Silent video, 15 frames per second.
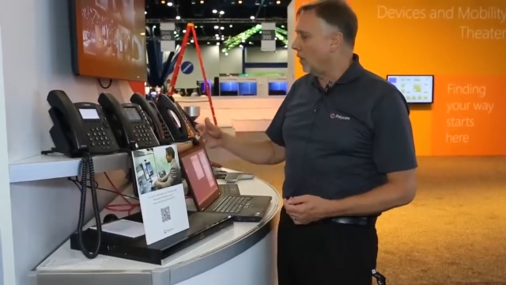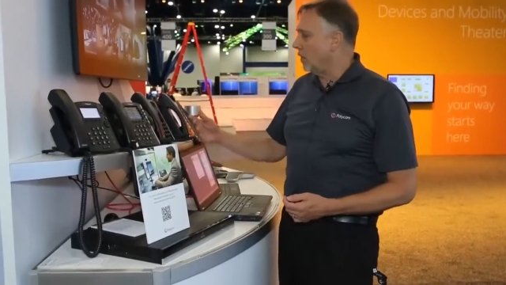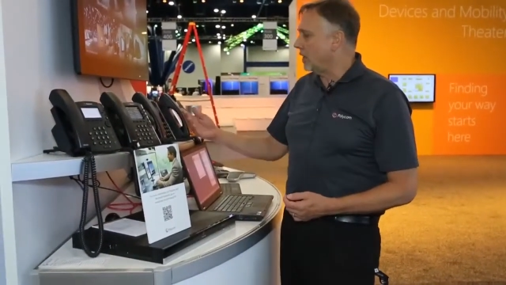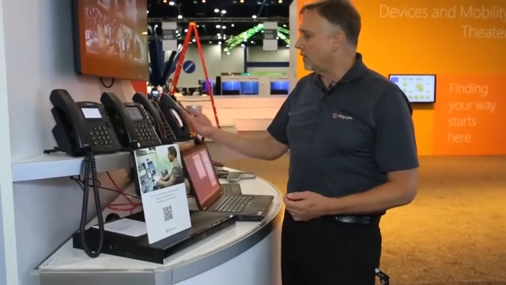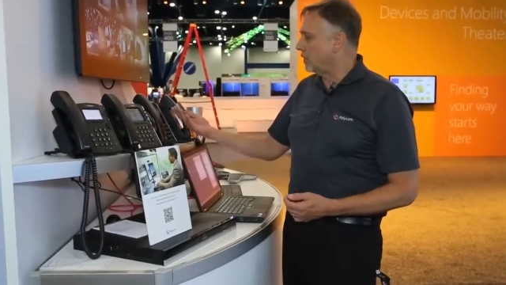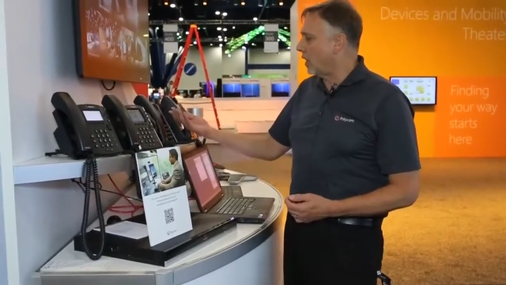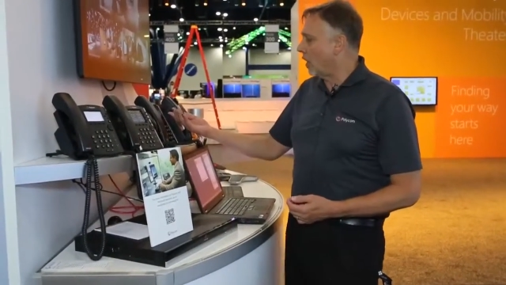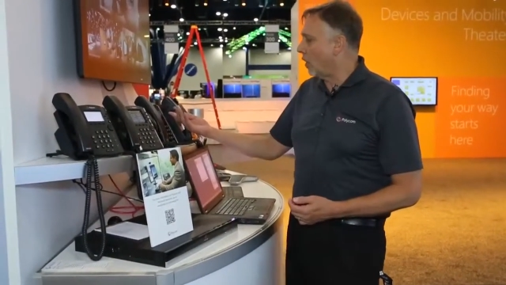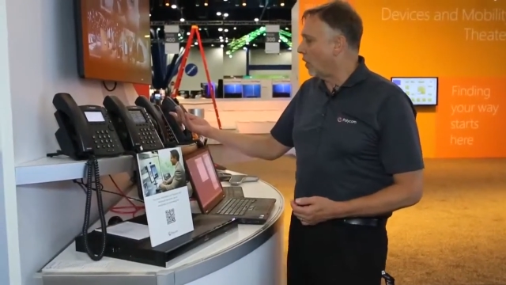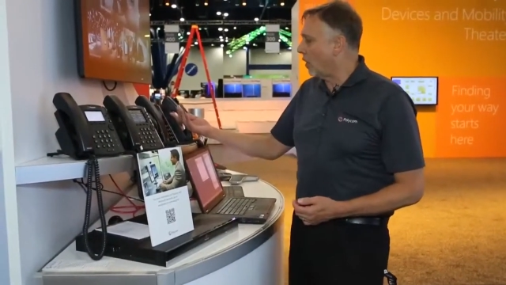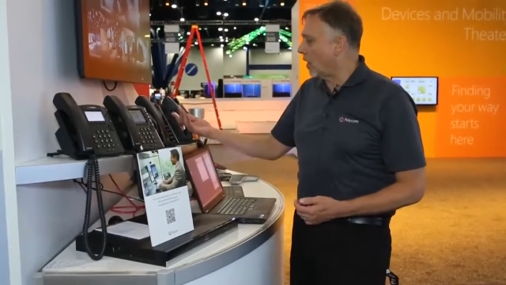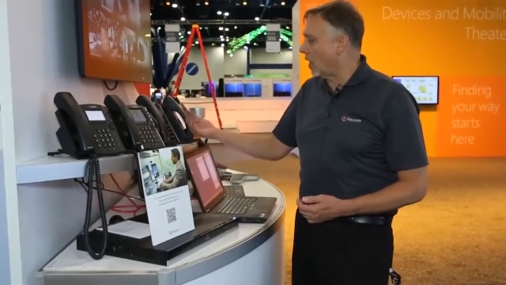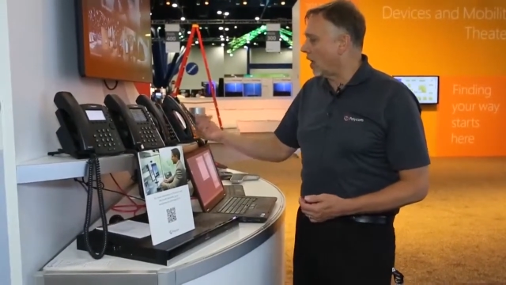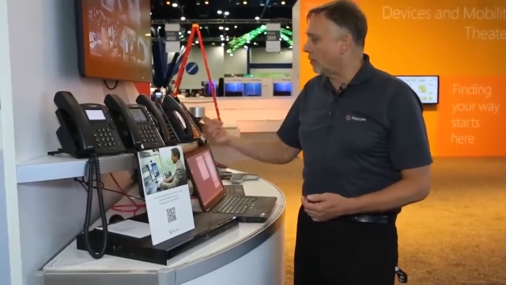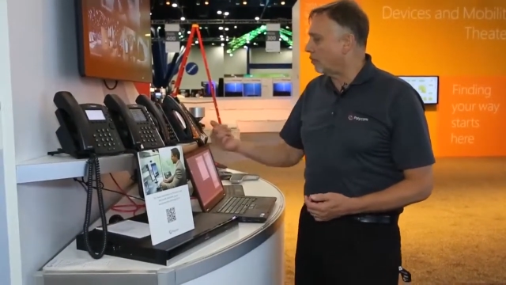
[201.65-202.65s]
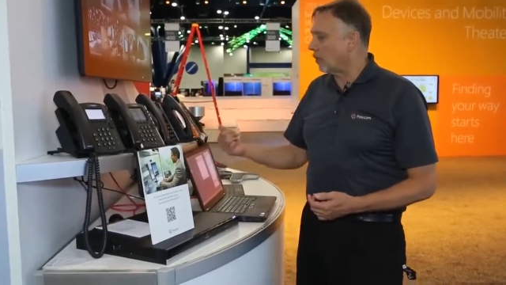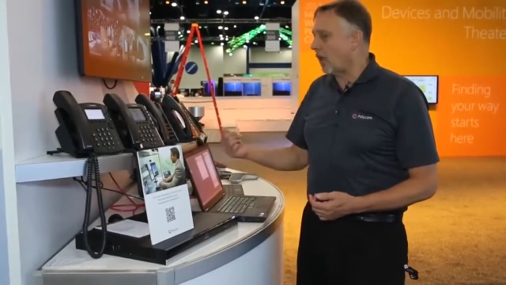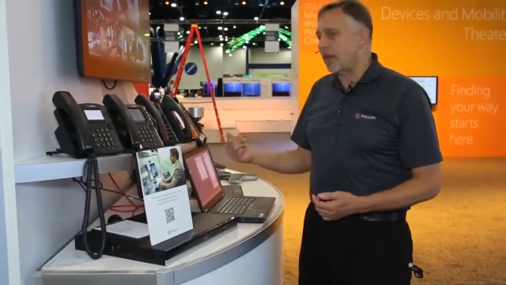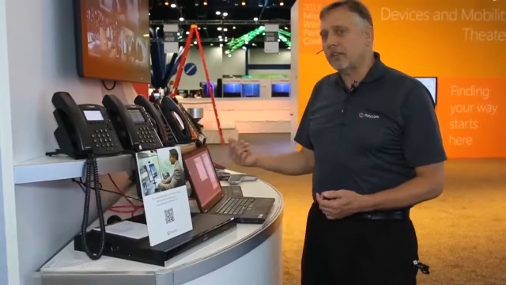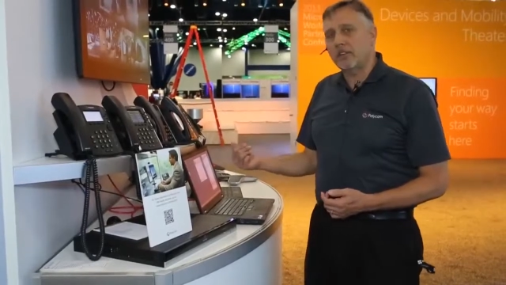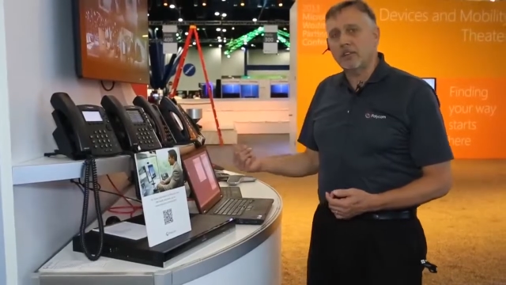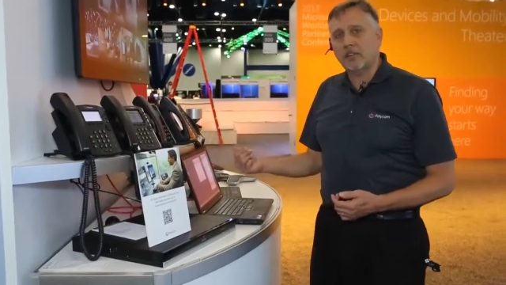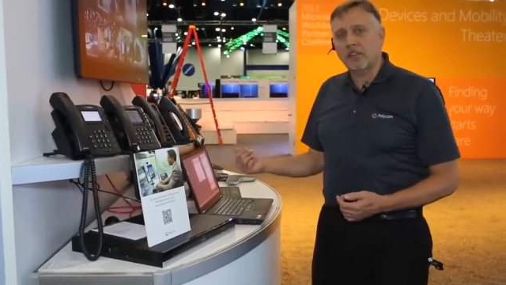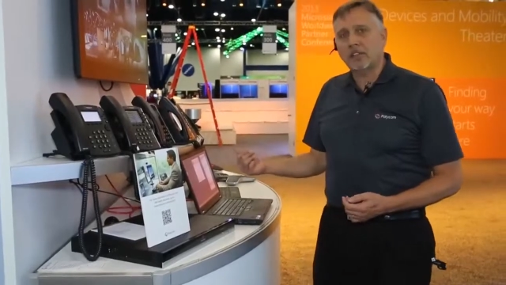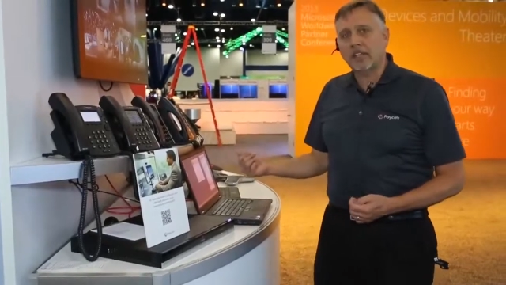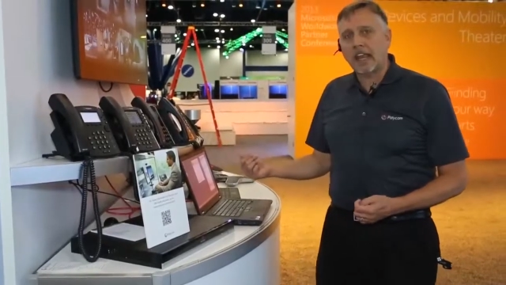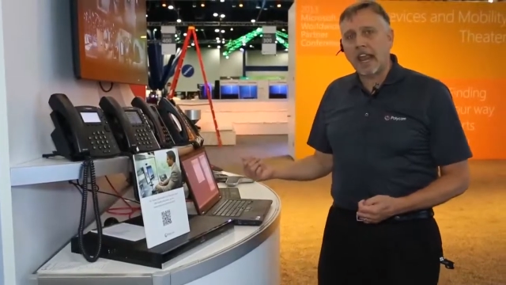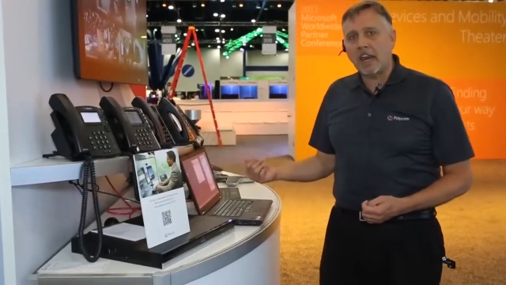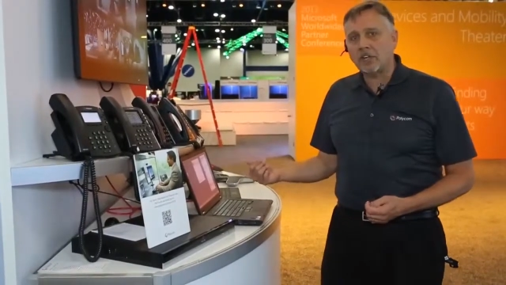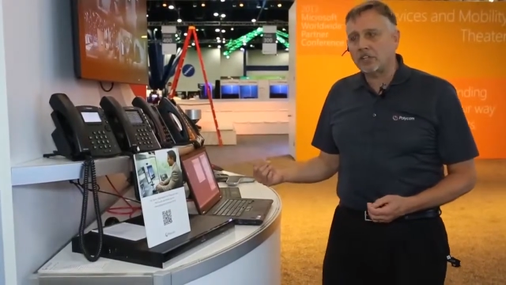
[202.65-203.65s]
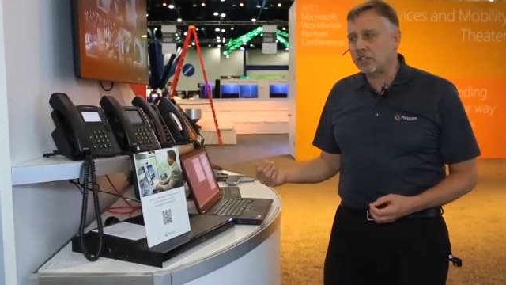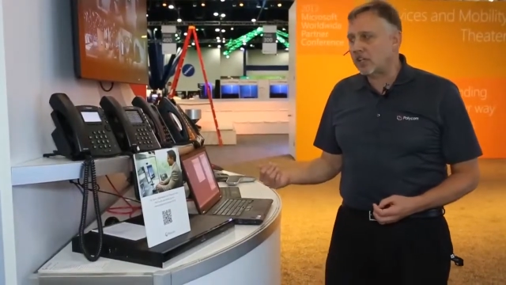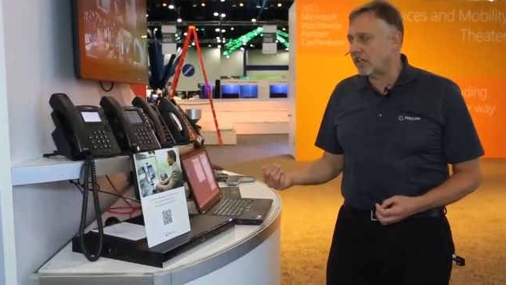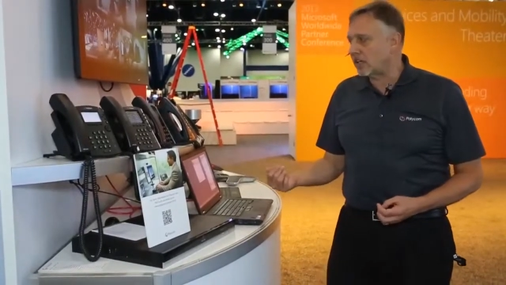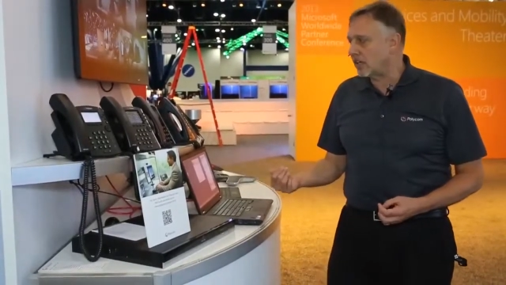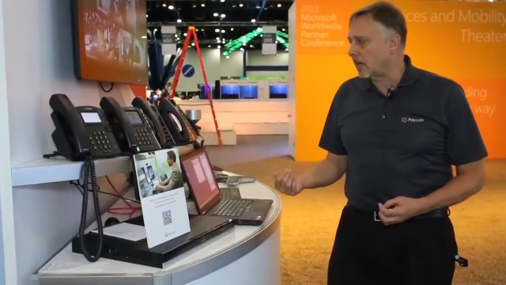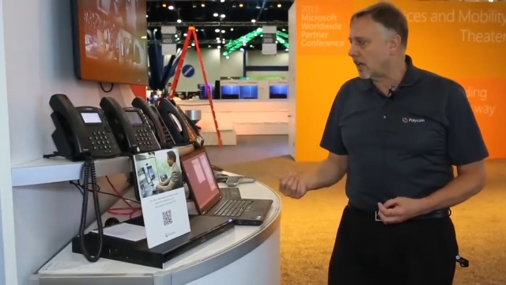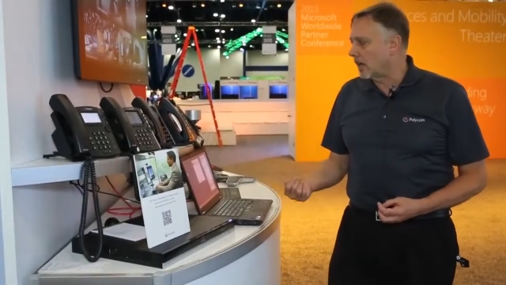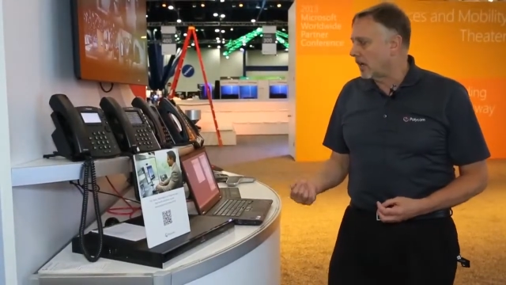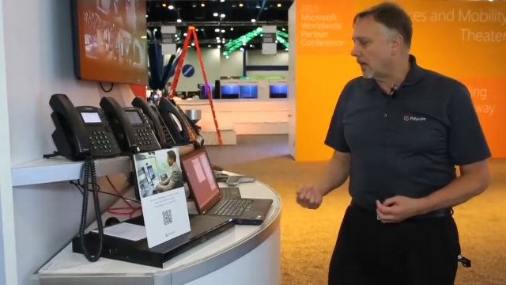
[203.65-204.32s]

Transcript: We show presence indication,